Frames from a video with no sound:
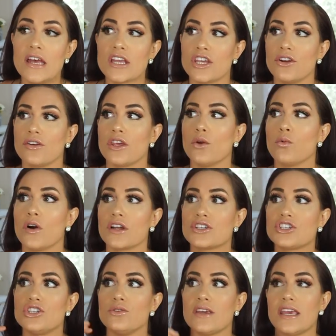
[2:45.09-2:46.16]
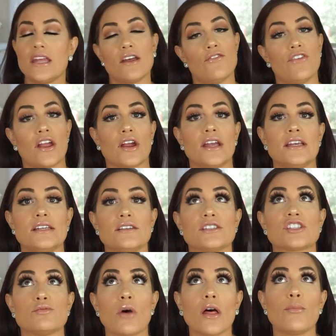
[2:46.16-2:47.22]
You know, you want to eat a very
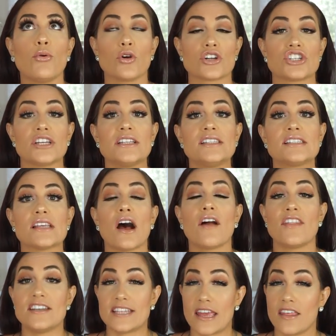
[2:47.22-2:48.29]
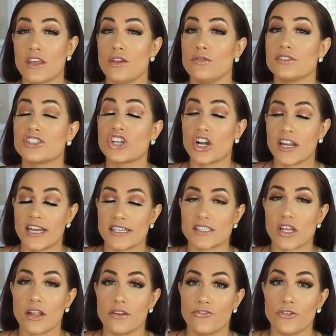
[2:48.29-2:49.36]
small portions on the day that you start eating
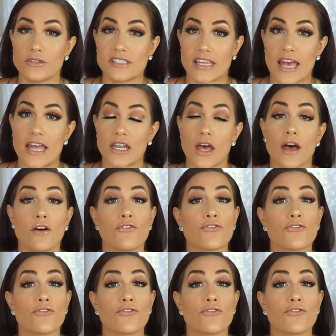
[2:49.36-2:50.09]
solid foods again of uh,